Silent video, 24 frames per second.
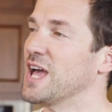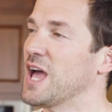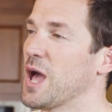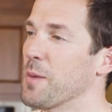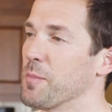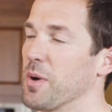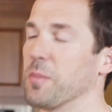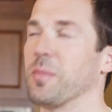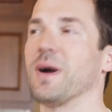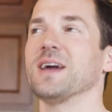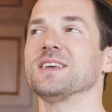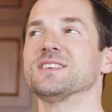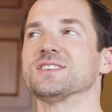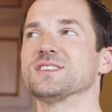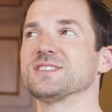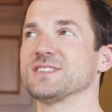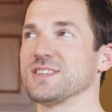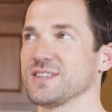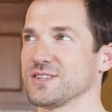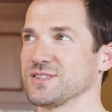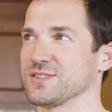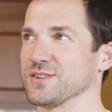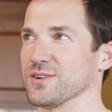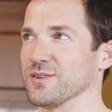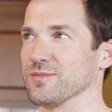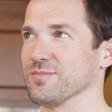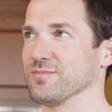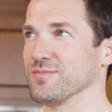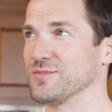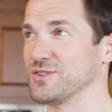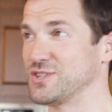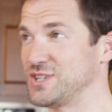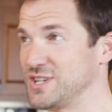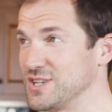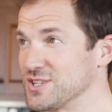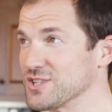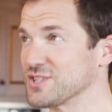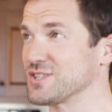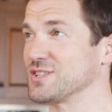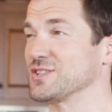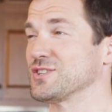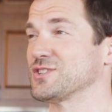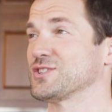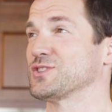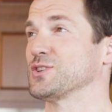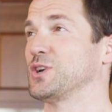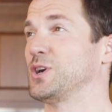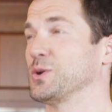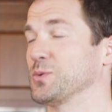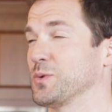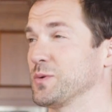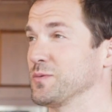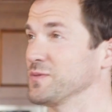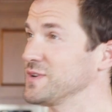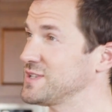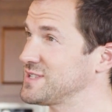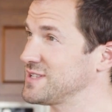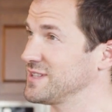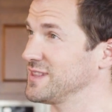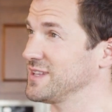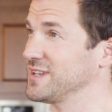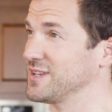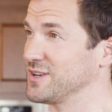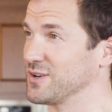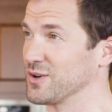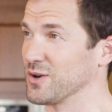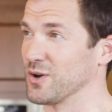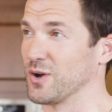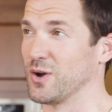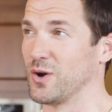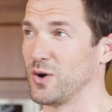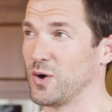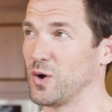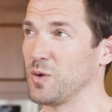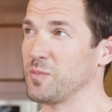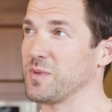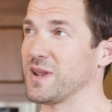But my sister, she just installed one recently in her home,